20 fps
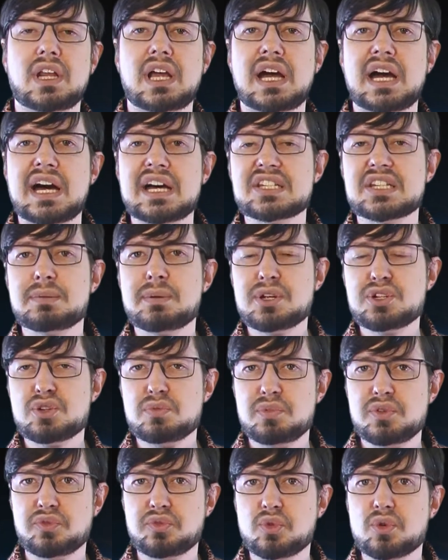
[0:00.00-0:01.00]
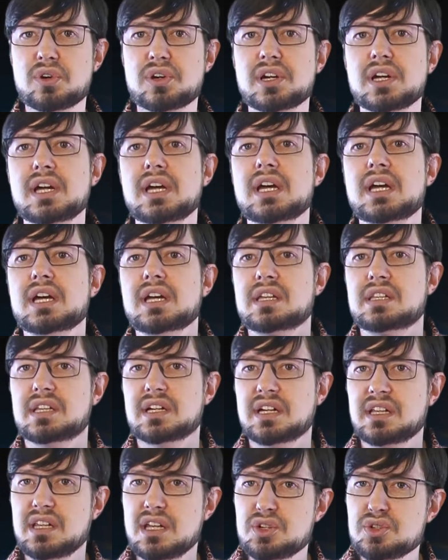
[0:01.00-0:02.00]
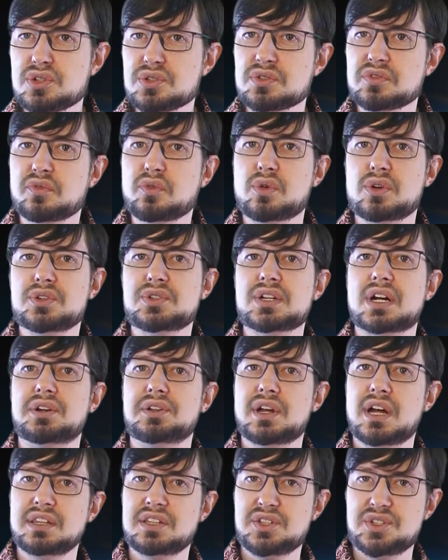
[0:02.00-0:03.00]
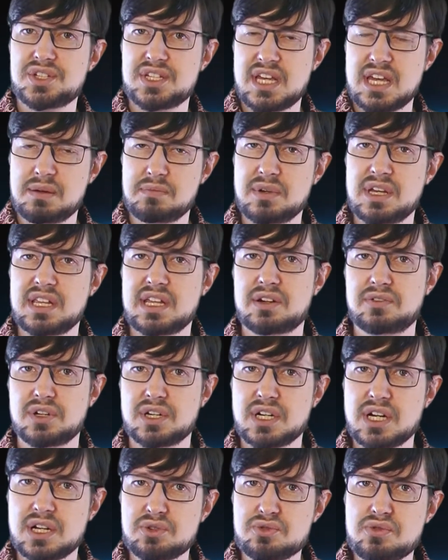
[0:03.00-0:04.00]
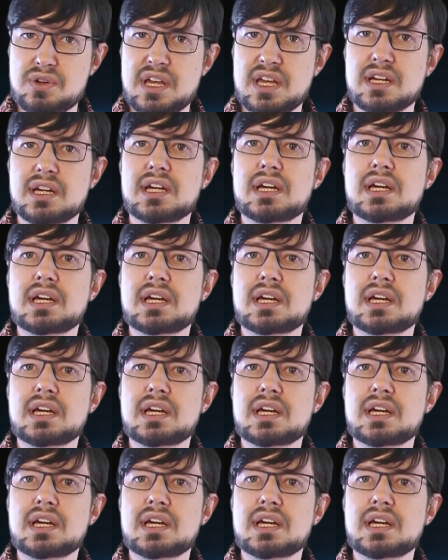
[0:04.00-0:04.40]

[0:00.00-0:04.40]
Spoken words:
As I mentioned before, the conditions, of course, are not the same in every country.